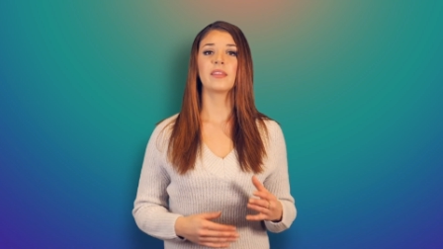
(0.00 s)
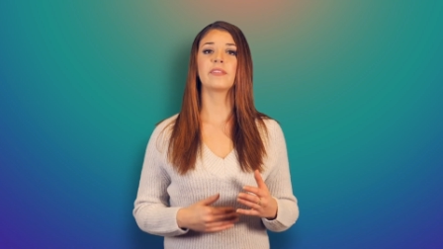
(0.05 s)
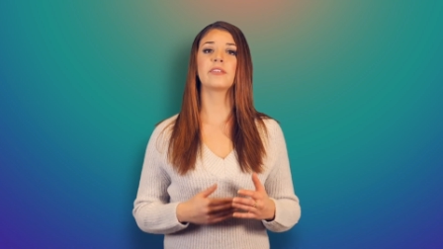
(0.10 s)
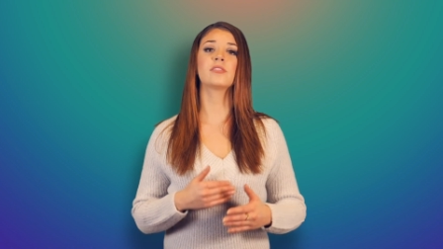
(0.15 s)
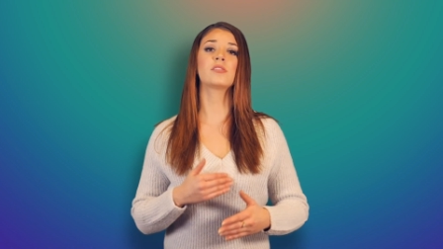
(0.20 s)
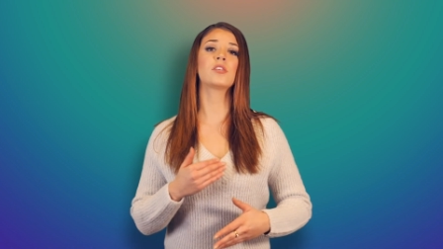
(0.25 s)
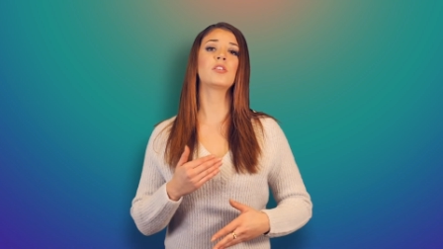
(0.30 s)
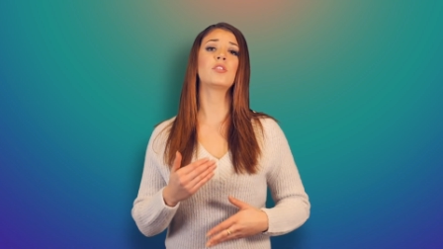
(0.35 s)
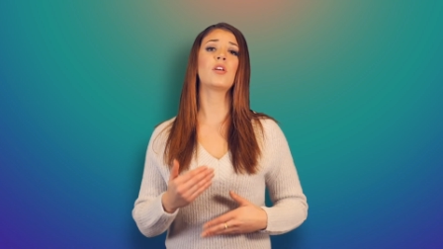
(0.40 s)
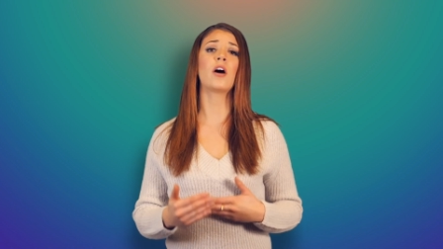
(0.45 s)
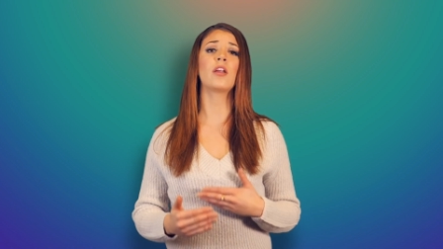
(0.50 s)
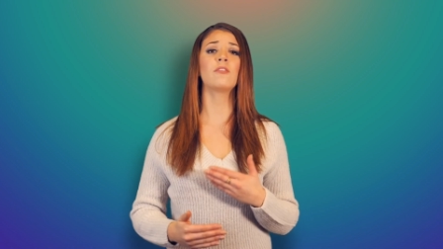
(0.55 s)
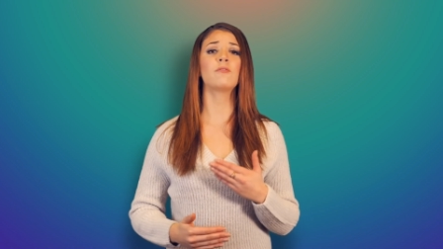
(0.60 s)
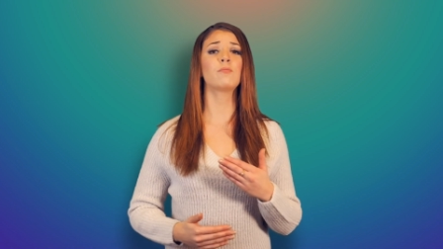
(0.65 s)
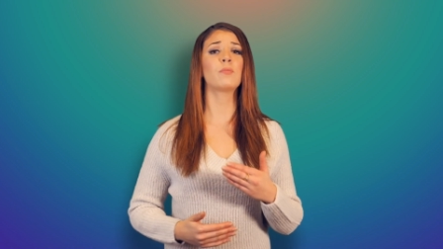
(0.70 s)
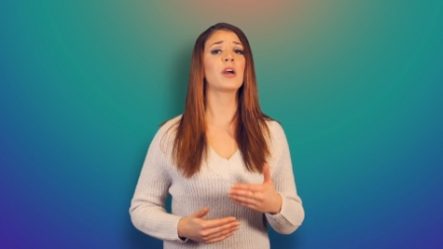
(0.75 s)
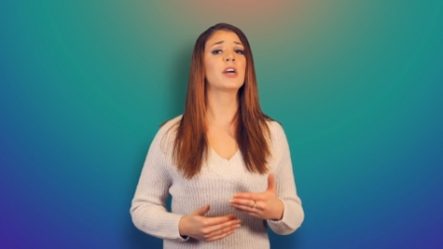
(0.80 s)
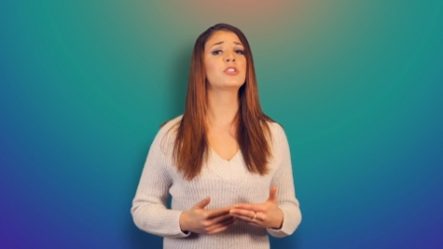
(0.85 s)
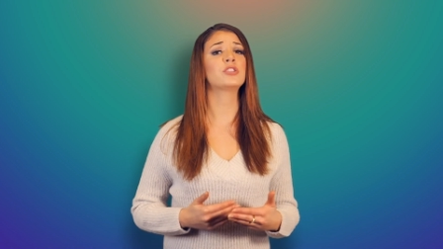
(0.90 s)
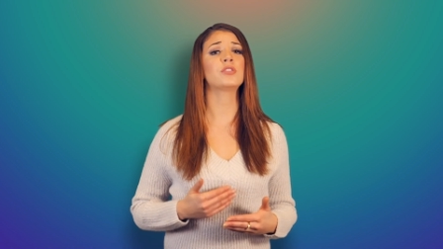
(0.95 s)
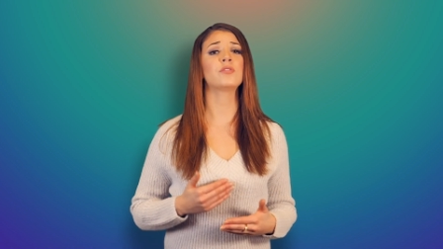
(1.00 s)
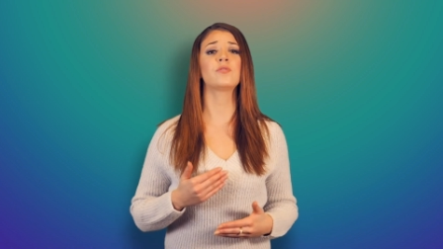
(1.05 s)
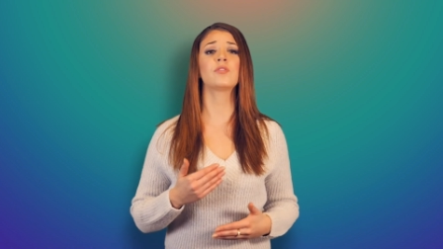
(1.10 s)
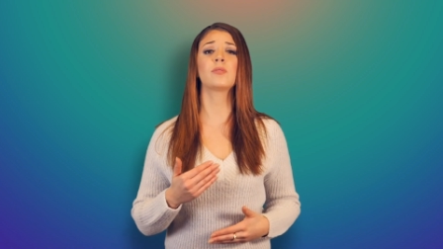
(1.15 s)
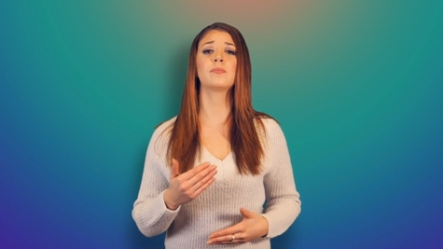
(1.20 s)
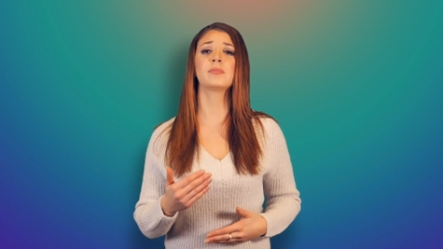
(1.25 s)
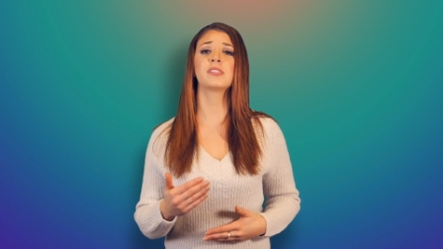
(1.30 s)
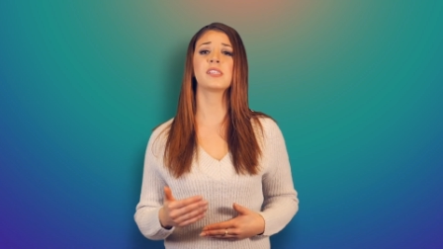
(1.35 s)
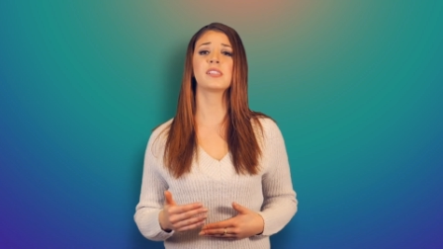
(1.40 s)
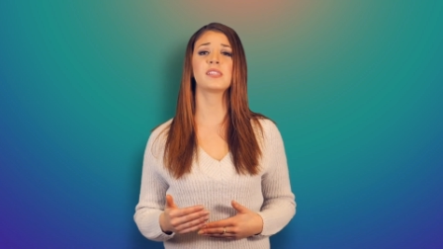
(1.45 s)
there's a lot of pressure
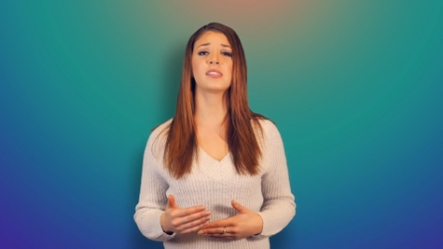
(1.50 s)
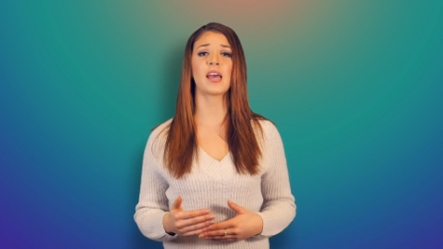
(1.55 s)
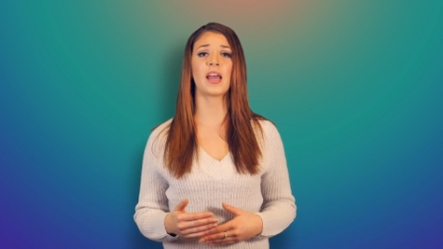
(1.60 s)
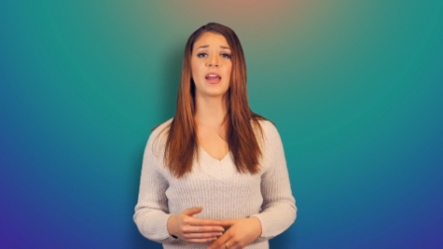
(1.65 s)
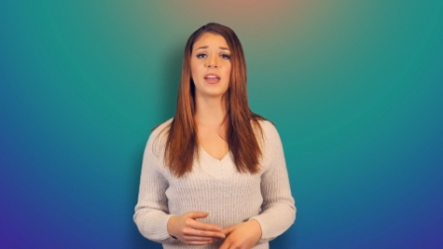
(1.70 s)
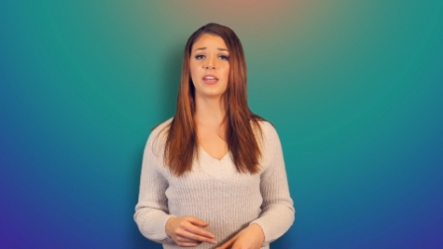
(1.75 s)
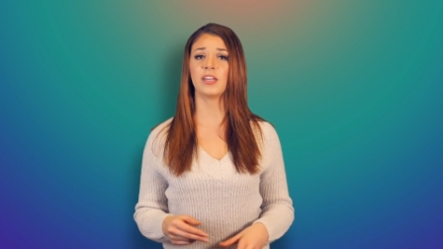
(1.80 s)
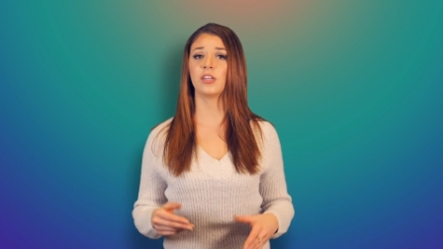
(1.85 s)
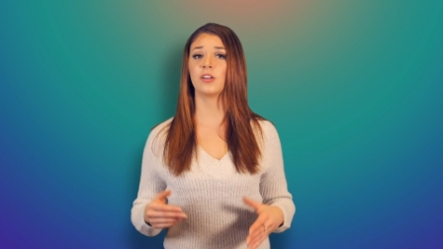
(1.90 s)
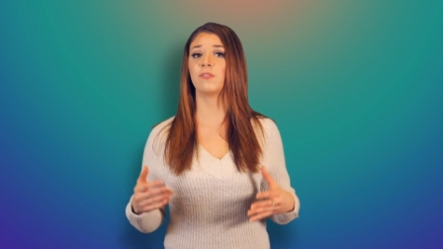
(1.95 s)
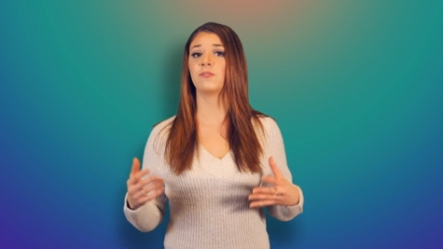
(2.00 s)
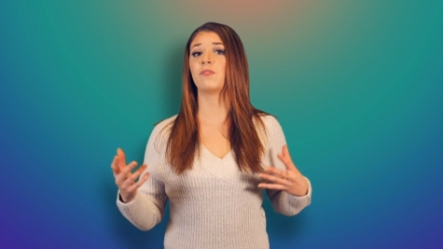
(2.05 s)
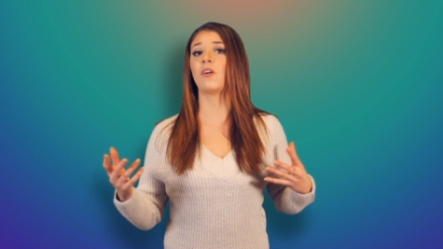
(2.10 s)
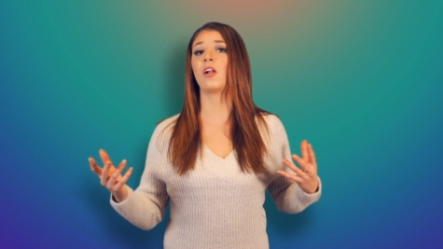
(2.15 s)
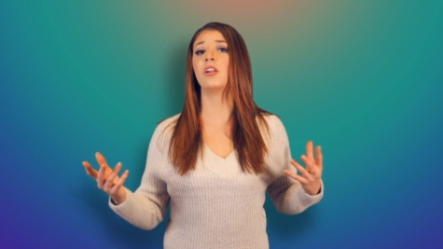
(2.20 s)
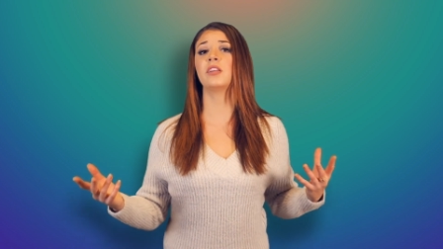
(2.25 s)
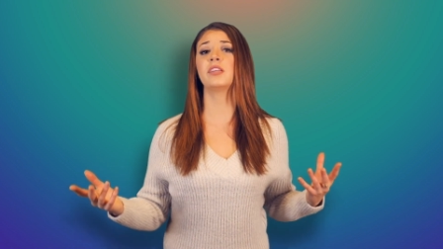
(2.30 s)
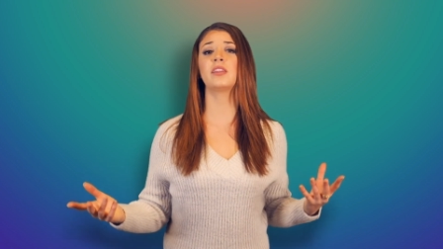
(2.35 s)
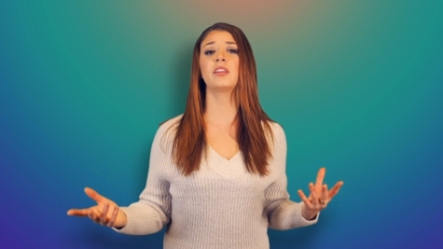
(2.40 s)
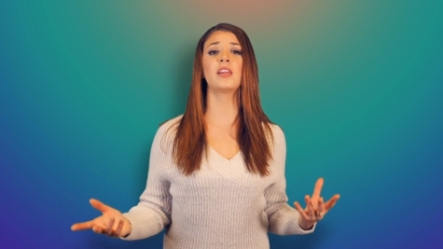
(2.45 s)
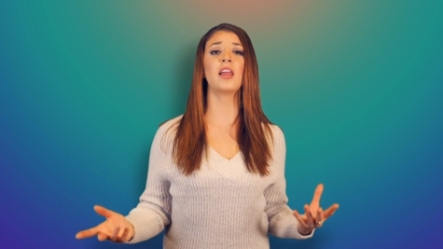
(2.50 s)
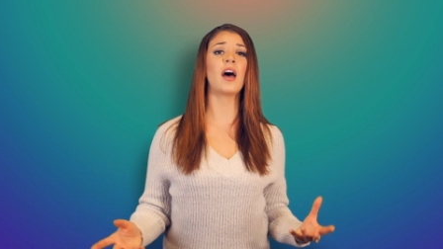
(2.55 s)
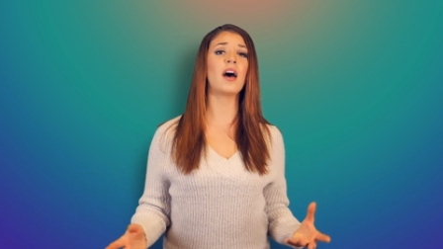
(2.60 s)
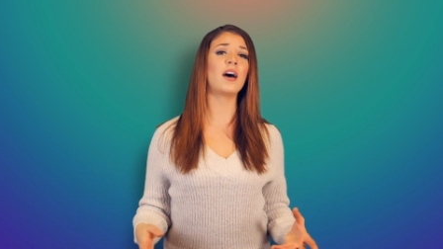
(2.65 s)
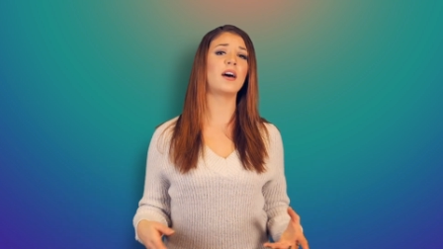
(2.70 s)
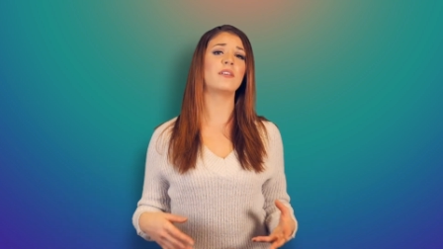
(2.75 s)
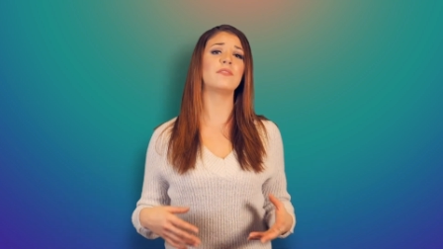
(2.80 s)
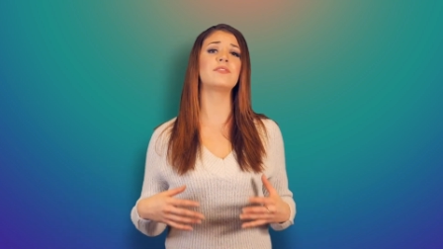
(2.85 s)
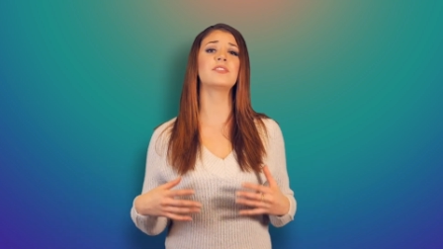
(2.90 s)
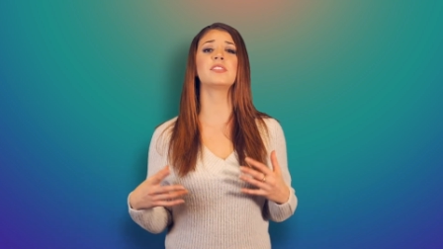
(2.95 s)
from society to fall in
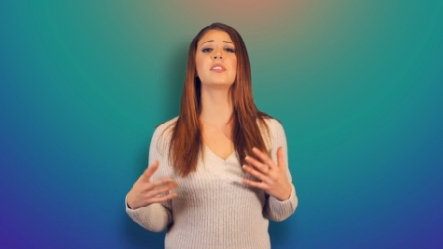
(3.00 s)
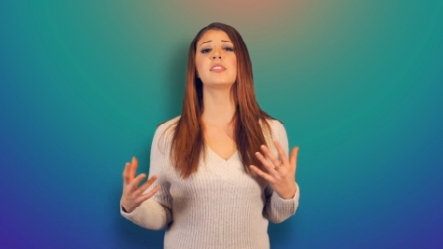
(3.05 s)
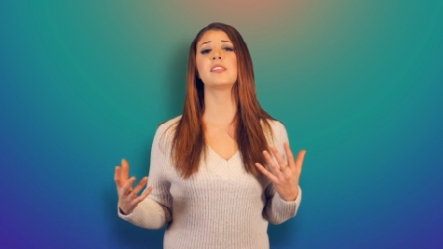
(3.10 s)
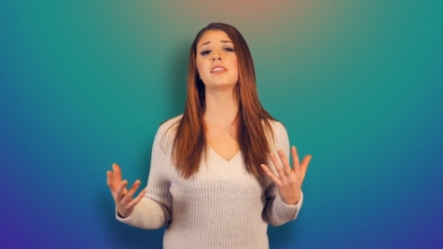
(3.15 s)
love and